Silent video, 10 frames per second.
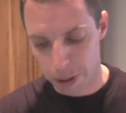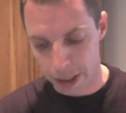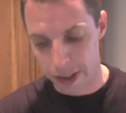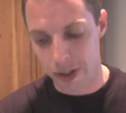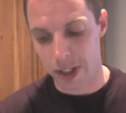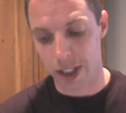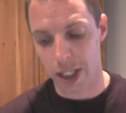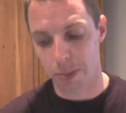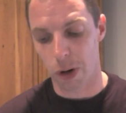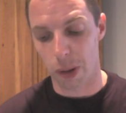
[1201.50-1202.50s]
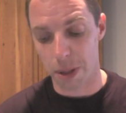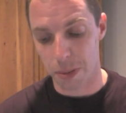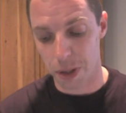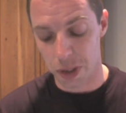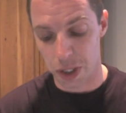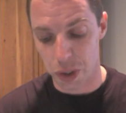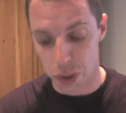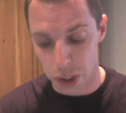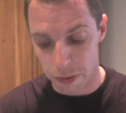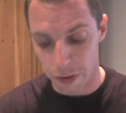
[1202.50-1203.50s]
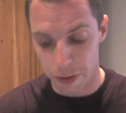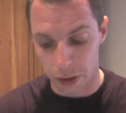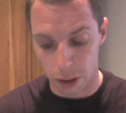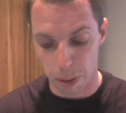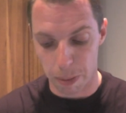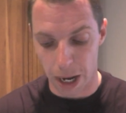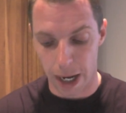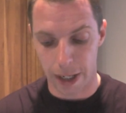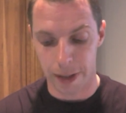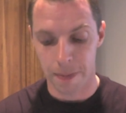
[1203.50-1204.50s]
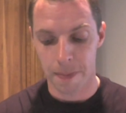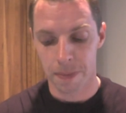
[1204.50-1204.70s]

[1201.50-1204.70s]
but I didn't stick to the program as much as I should have. I feel a little bit behind.